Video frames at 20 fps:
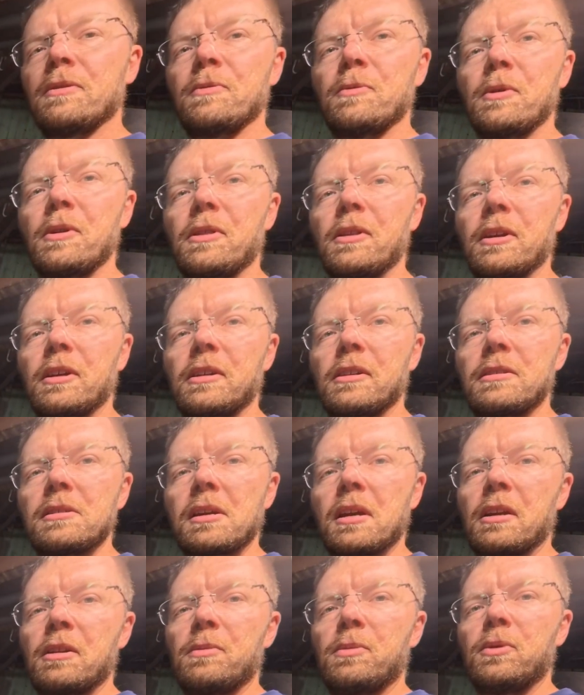we think is
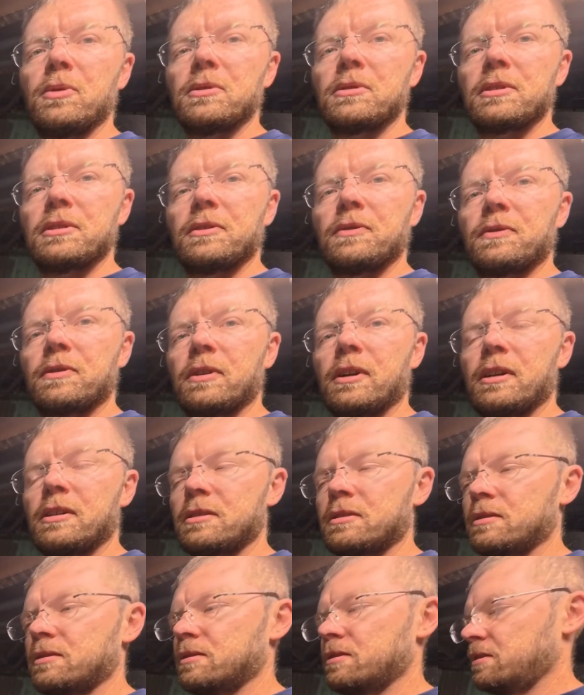edible still for
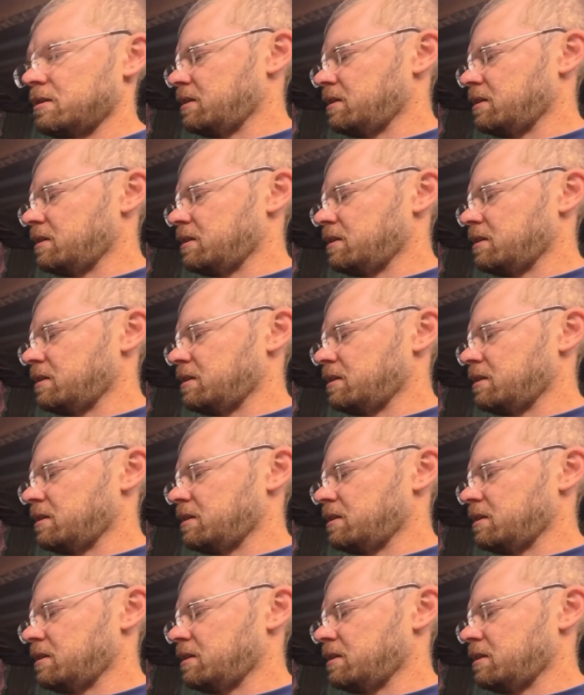us,